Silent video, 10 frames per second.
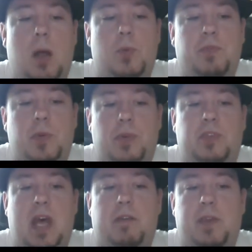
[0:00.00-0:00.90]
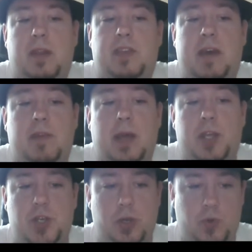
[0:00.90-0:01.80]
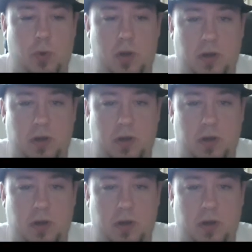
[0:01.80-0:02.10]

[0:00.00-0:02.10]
review a Savinelli Churchwarden. In